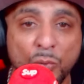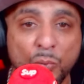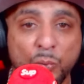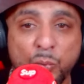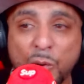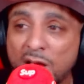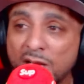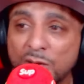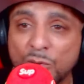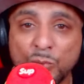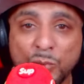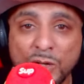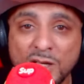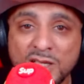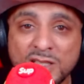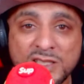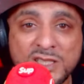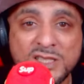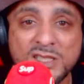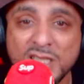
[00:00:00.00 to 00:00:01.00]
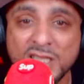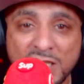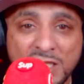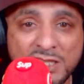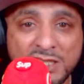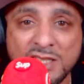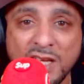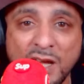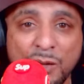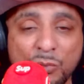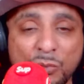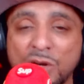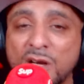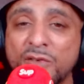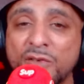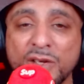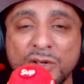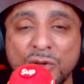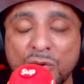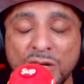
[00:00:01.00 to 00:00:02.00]
what sneakers I'm
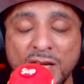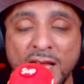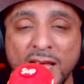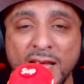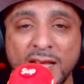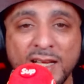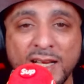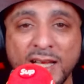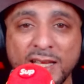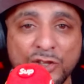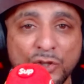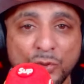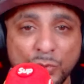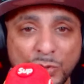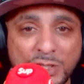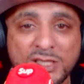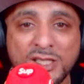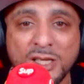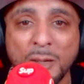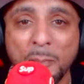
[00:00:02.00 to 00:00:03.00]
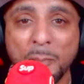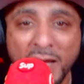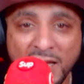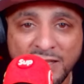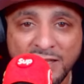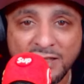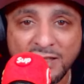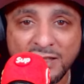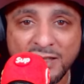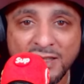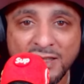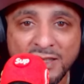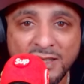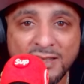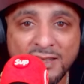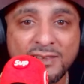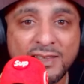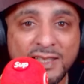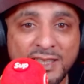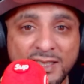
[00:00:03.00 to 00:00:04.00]
wearing, all that? Like, you into men,
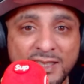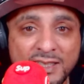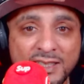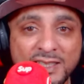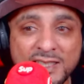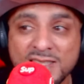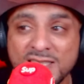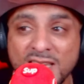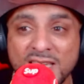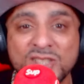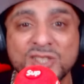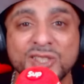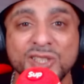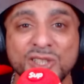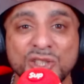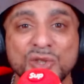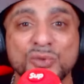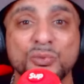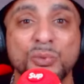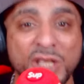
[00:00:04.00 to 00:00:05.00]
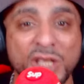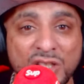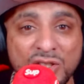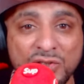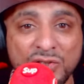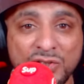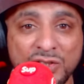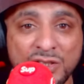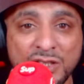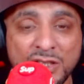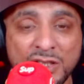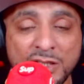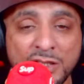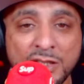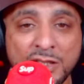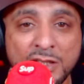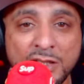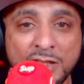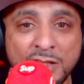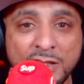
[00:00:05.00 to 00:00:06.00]
nigga? Because that shit is weird.
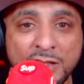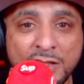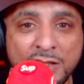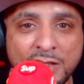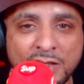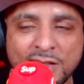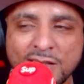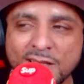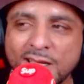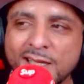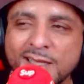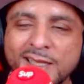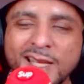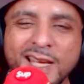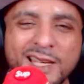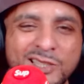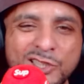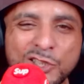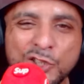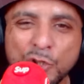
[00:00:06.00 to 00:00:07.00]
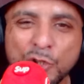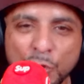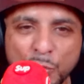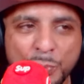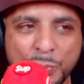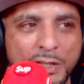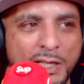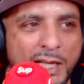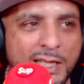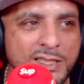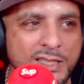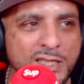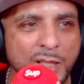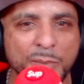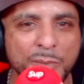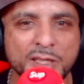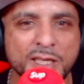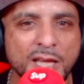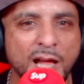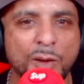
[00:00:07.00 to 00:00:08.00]
Like, that's stupid. Like,
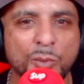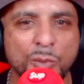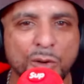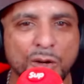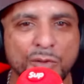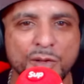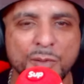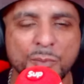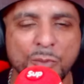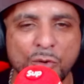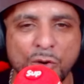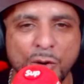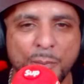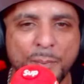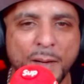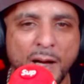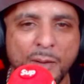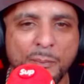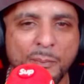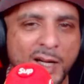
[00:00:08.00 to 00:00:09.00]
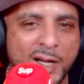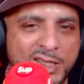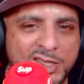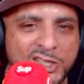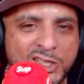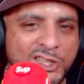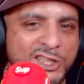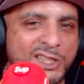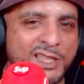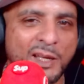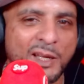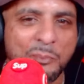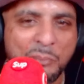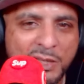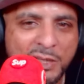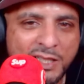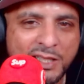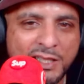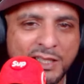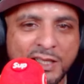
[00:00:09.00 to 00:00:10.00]
some of y'all worry more about my shit than
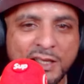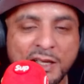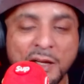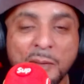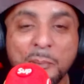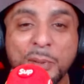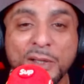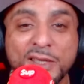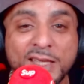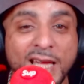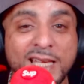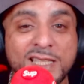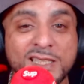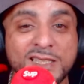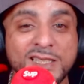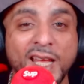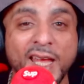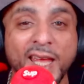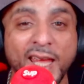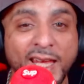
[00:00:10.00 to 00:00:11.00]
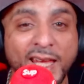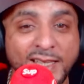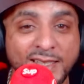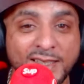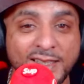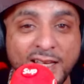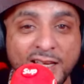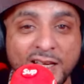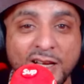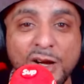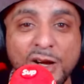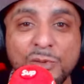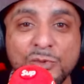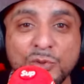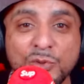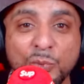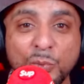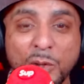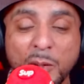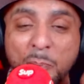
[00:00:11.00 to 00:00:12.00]
me. But that's the hate that
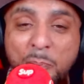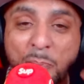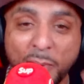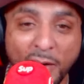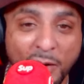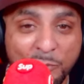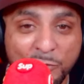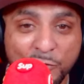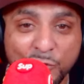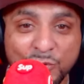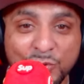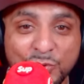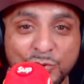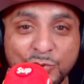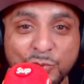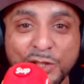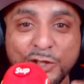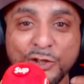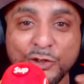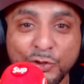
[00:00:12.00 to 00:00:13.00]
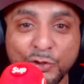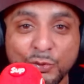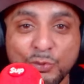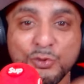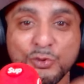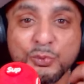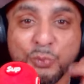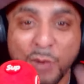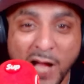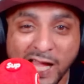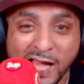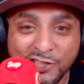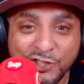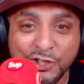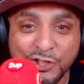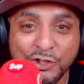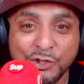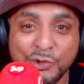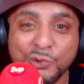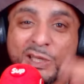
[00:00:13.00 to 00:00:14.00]
comes with bum dudes. When a dude's
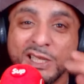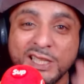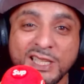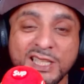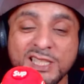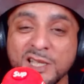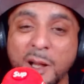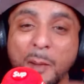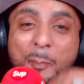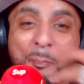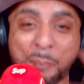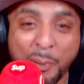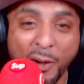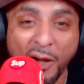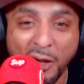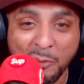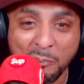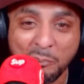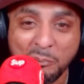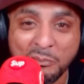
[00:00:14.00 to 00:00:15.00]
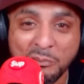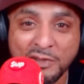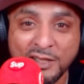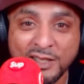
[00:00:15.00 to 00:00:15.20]
watching you and he's a bum,